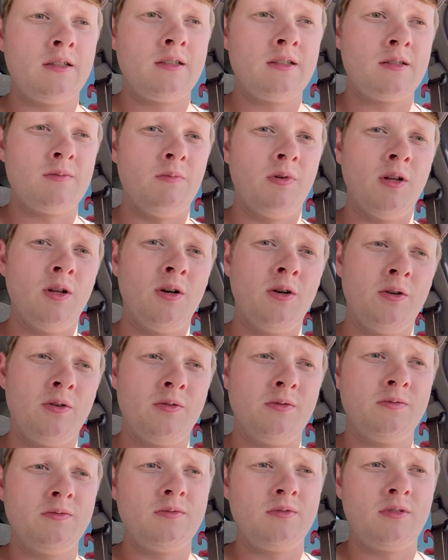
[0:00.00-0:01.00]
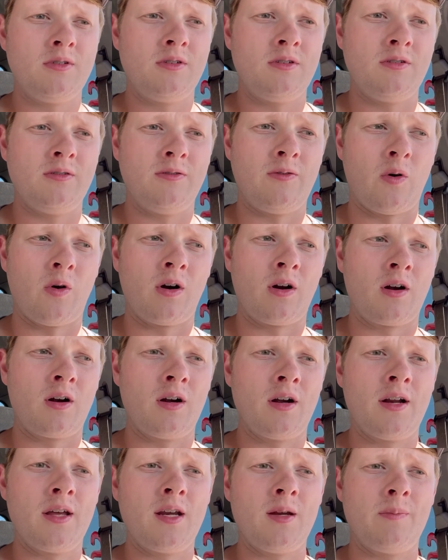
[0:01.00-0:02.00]
It's below
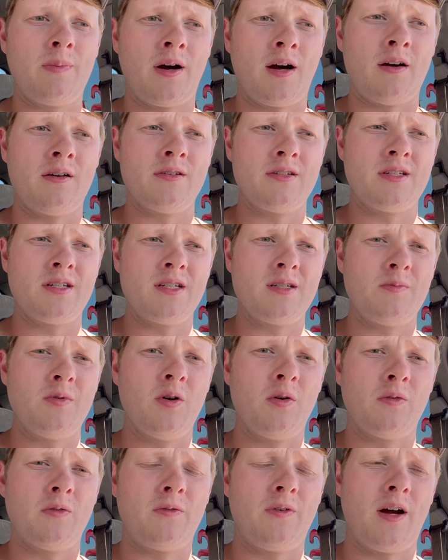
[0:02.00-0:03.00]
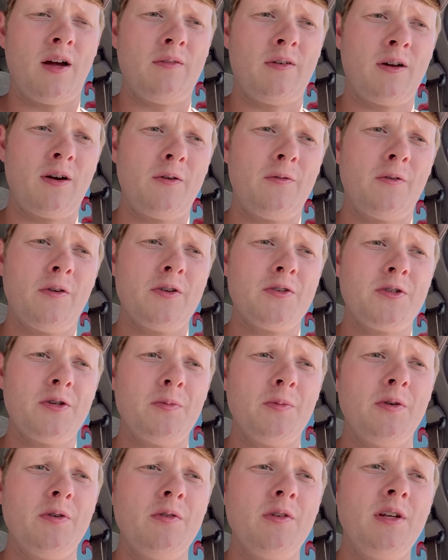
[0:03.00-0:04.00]
480 pounds, needs to be over 500 for a
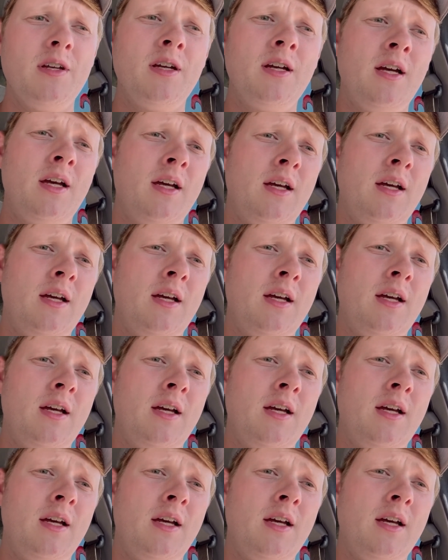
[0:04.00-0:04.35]
Super Duty.